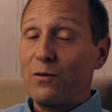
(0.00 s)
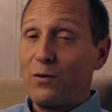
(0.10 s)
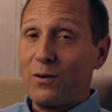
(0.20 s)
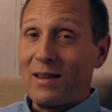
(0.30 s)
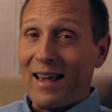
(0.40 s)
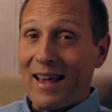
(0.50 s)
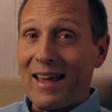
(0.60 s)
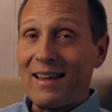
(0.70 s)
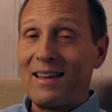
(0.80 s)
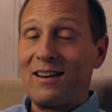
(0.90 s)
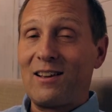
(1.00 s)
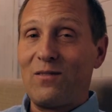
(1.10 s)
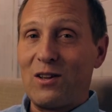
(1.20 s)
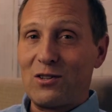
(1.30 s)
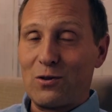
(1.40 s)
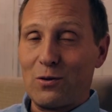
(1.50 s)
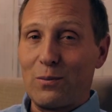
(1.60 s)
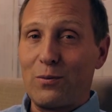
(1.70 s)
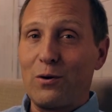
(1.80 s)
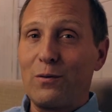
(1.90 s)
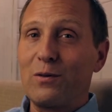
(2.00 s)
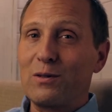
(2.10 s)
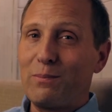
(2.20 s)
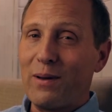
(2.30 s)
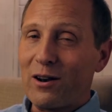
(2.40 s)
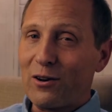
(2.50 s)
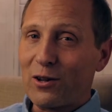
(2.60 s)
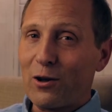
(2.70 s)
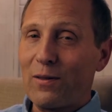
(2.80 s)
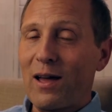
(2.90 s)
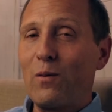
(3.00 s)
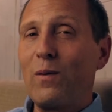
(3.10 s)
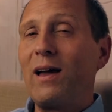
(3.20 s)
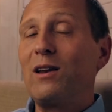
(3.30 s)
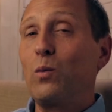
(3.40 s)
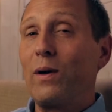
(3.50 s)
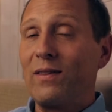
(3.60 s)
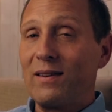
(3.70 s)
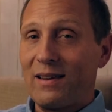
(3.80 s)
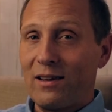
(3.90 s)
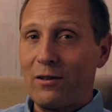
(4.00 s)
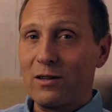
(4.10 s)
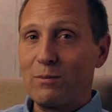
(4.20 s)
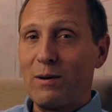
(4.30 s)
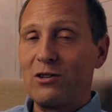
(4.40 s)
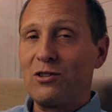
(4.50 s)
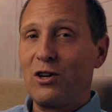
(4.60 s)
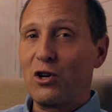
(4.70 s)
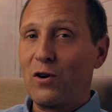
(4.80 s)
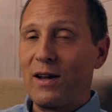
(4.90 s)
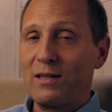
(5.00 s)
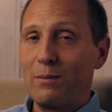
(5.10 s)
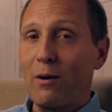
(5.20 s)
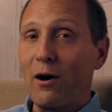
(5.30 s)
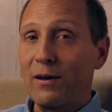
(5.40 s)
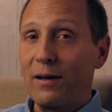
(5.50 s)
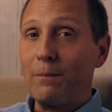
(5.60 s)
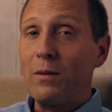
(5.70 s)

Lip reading: if you can get a conventional approval, it's better to go that way to win the deal, especially in a crazy market.